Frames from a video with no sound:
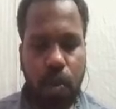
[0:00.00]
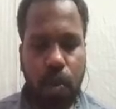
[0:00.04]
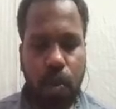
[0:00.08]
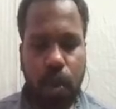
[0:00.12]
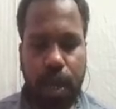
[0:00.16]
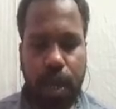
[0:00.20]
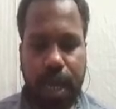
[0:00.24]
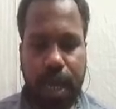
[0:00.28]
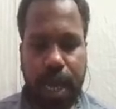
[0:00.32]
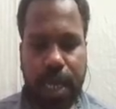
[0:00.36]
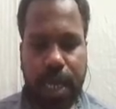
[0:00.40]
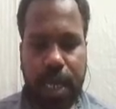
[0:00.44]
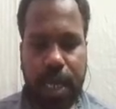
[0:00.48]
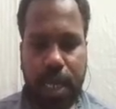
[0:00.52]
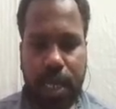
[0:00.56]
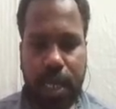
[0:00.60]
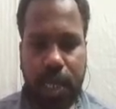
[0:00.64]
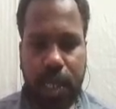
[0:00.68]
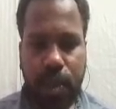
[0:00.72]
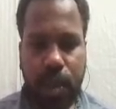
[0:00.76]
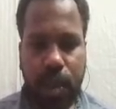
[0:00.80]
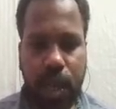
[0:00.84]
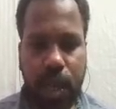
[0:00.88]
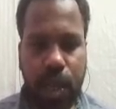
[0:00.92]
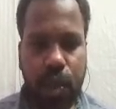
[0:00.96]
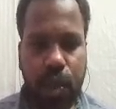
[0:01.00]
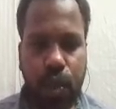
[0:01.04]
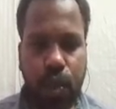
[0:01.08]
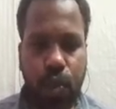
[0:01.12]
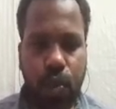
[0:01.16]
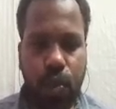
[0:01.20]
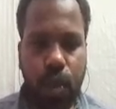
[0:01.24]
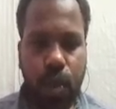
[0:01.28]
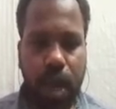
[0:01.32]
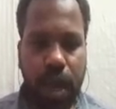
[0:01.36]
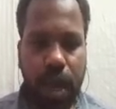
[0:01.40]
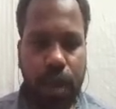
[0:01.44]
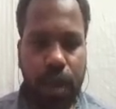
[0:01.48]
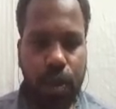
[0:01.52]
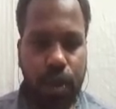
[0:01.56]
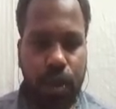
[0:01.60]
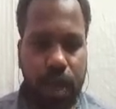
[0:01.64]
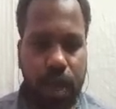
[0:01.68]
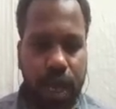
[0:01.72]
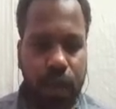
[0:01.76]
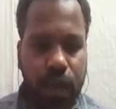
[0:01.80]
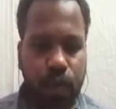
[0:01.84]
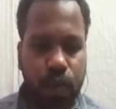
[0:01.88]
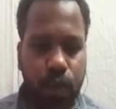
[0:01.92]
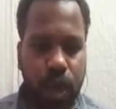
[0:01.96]
what x is equals to, we have to
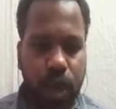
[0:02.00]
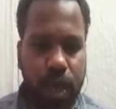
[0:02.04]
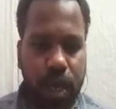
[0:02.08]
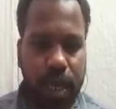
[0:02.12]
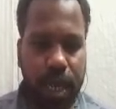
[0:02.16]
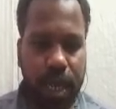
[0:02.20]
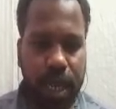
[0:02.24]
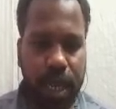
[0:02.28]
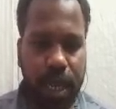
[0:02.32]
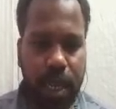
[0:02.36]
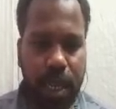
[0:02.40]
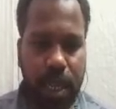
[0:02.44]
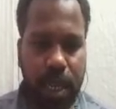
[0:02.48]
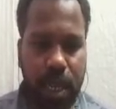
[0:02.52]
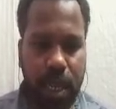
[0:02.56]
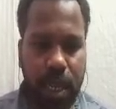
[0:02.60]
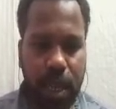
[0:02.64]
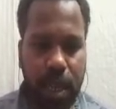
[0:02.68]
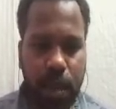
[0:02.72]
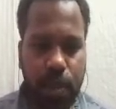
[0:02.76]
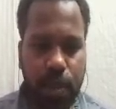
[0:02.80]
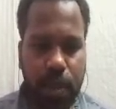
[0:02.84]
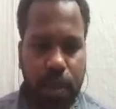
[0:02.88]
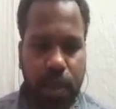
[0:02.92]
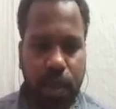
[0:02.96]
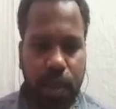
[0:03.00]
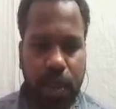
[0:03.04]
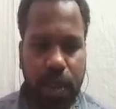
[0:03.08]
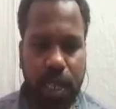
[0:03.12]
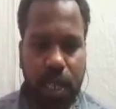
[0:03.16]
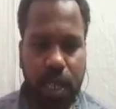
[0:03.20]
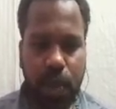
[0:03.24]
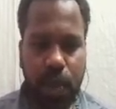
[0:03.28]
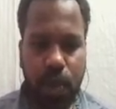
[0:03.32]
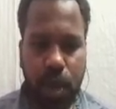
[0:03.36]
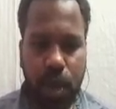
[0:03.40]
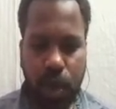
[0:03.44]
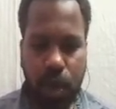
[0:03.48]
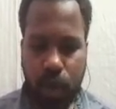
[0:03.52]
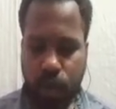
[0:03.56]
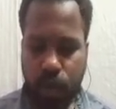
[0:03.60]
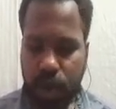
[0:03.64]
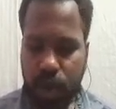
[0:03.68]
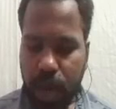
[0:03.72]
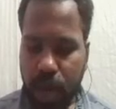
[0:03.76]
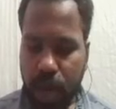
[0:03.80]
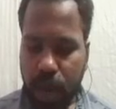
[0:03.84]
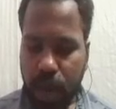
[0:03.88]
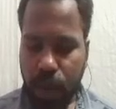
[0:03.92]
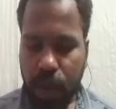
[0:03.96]
write 1, right? Previously
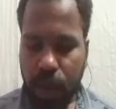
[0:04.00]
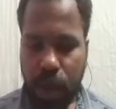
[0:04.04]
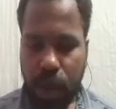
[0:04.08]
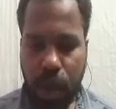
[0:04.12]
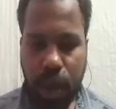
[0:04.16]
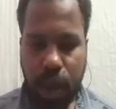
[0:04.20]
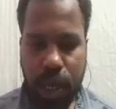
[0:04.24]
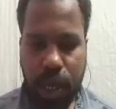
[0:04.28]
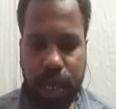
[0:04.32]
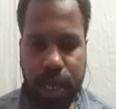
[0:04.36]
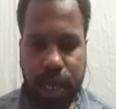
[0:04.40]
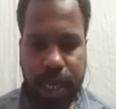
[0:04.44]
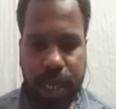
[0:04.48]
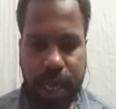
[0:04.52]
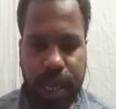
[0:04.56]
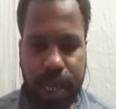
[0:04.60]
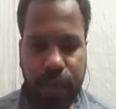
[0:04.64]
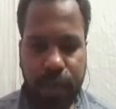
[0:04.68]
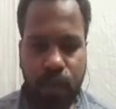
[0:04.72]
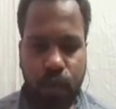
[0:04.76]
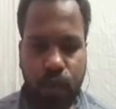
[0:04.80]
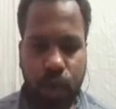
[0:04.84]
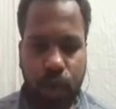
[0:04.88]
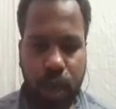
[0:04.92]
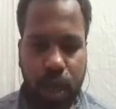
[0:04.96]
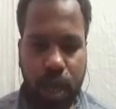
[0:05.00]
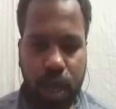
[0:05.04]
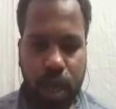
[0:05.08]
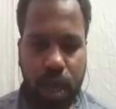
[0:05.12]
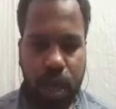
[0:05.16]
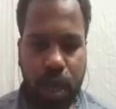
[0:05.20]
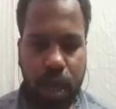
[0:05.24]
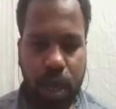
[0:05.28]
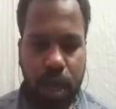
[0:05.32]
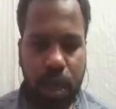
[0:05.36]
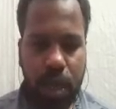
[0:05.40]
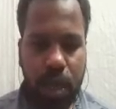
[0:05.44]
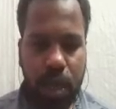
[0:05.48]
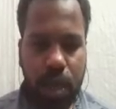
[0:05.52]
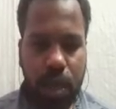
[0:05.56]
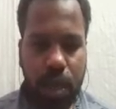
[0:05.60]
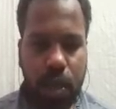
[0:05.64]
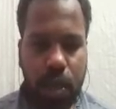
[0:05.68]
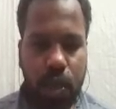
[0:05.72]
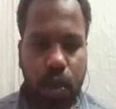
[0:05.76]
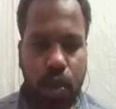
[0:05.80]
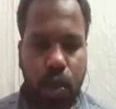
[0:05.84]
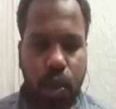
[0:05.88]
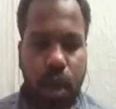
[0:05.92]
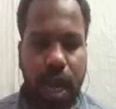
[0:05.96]
we already write 1.
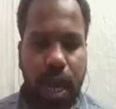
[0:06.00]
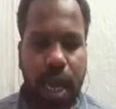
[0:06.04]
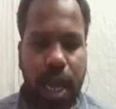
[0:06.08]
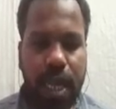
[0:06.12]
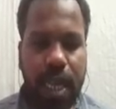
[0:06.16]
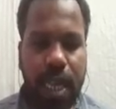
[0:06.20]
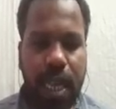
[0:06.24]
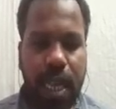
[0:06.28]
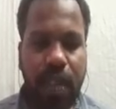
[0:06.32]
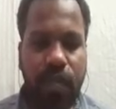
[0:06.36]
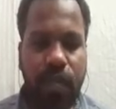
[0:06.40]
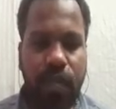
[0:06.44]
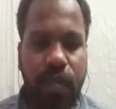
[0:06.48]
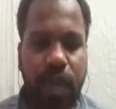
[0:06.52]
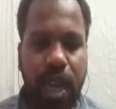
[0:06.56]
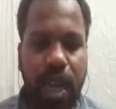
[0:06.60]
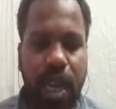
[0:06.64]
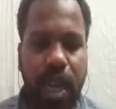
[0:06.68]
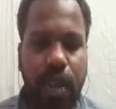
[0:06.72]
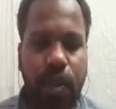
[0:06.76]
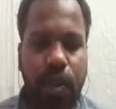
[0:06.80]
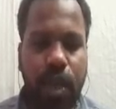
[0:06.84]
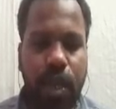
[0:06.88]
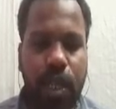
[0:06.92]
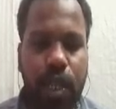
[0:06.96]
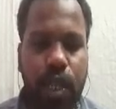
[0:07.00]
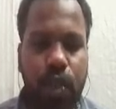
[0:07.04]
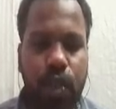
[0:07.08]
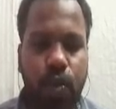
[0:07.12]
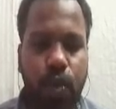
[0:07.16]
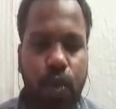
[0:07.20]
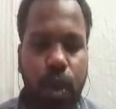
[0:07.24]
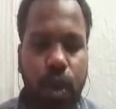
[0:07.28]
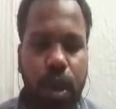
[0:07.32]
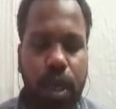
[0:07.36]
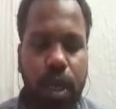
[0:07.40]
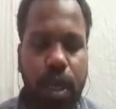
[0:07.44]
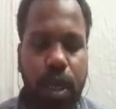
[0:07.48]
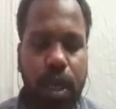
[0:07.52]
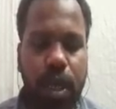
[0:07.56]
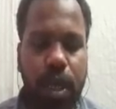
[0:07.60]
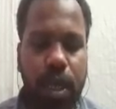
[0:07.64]
So and then y equals to what?